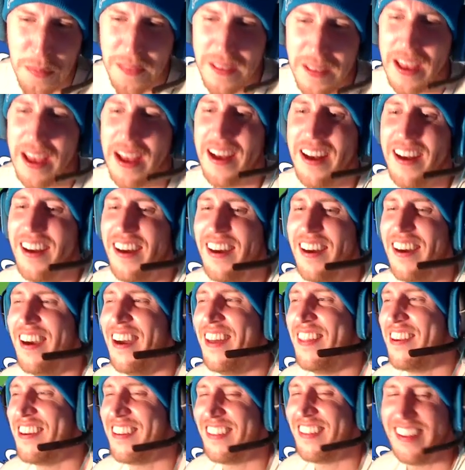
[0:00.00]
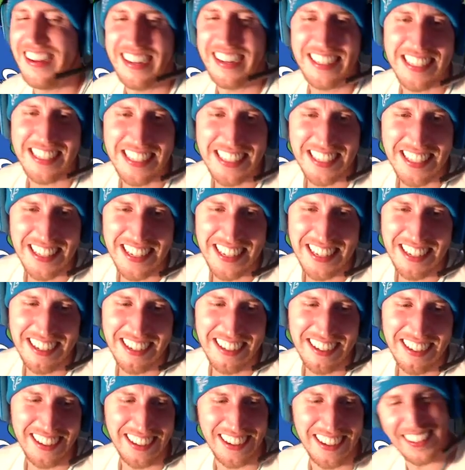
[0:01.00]
Yeah. Thou shalt fill thy
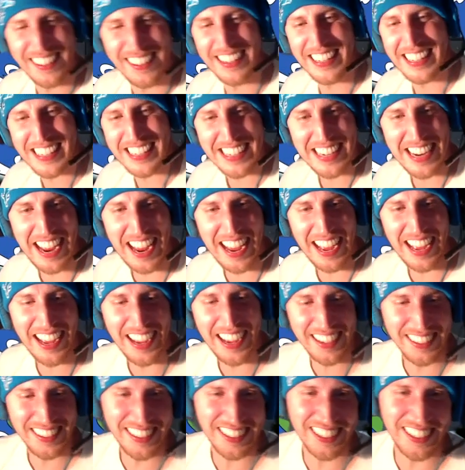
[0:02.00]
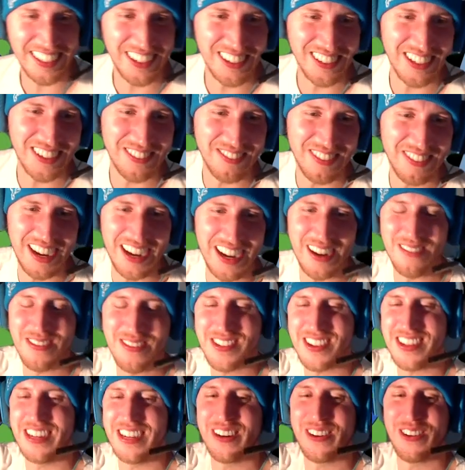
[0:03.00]
gaps. Like Dad, you know, their mom's
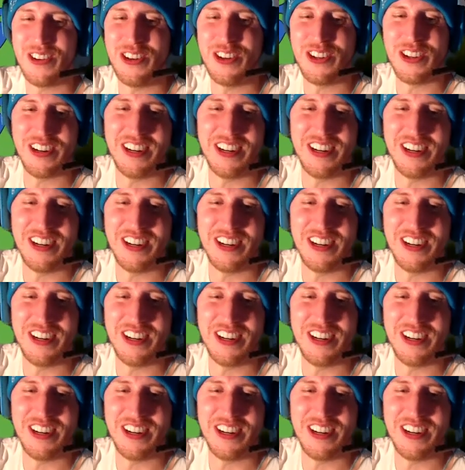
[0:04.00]
like roll her